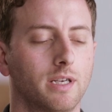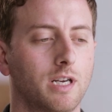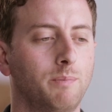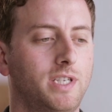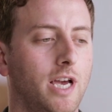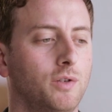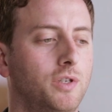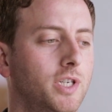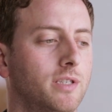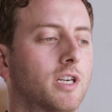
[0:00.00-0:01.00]
comes down to
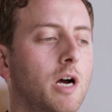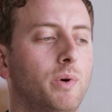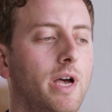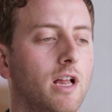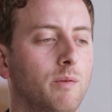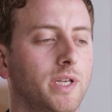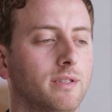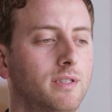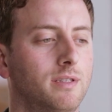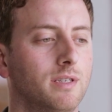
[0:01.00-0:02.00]
just a couple
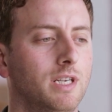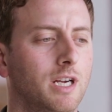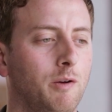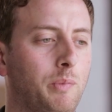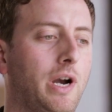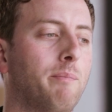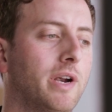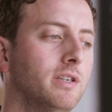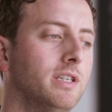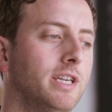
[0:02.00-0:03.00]
elements,
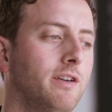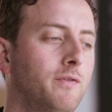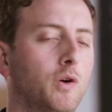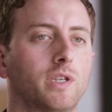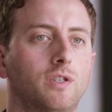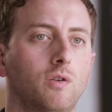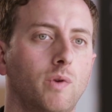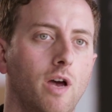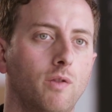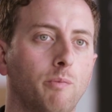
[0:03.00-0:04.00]
primarily focused
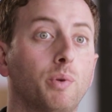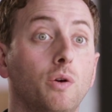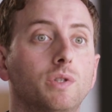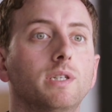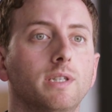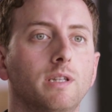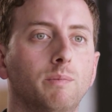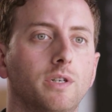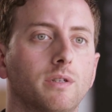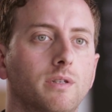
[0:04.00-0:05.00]
around the protein in the
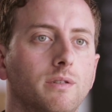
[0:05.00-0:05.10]
milk.